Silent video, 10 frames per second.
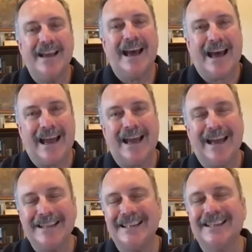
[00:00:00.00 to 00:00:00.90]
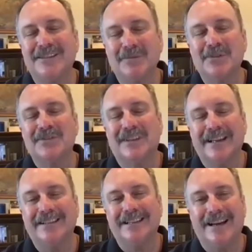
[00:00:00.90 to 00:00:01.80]
I think the most
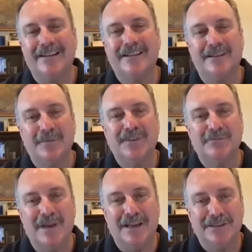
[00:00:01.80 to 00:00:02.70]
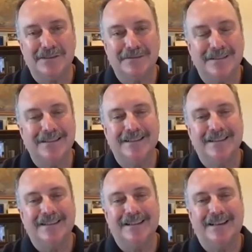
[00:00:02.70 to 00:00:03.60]
likely outcome is a mesh
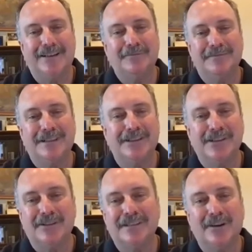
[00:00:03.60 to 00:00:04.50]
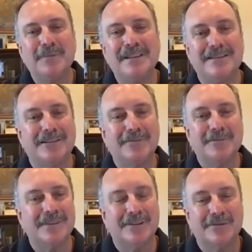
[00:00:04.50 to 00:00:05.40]
um, you know, there'll, there'll, be
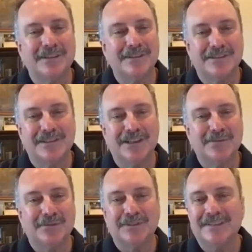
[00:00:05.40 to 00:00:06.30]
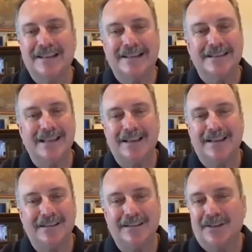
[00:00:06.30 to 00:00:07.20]
some that are really successful and, and
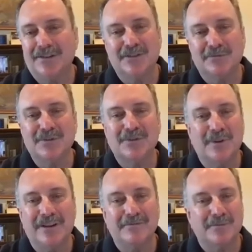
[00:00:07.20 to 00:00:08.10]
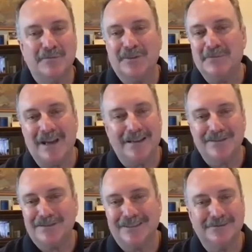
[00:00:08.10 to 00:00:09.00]
take consumers away from community
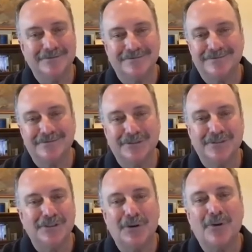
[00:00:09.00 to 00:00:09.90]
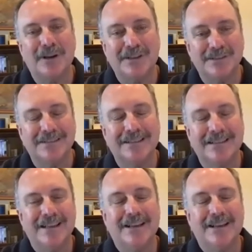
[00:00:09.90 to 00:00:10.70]
banks, you know, no question.